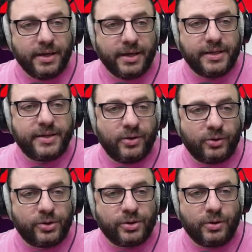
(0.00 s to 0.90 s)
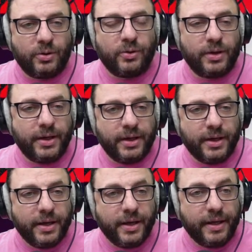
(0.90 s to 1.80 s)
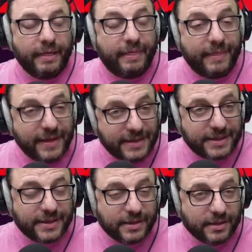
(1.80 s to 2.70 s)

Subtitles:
is not only this